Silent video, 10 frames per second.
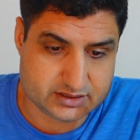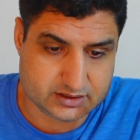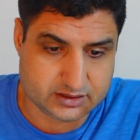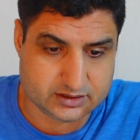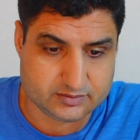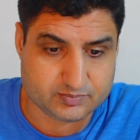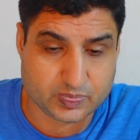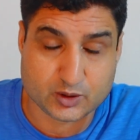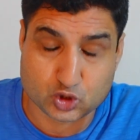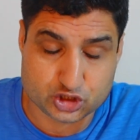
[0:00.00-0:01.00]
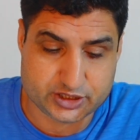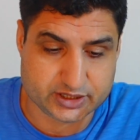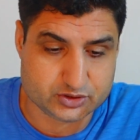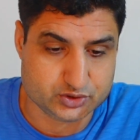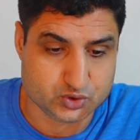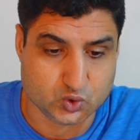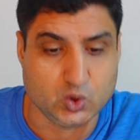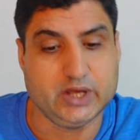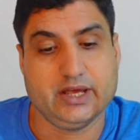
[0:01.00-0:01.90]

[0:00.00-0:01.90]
the good thing to do.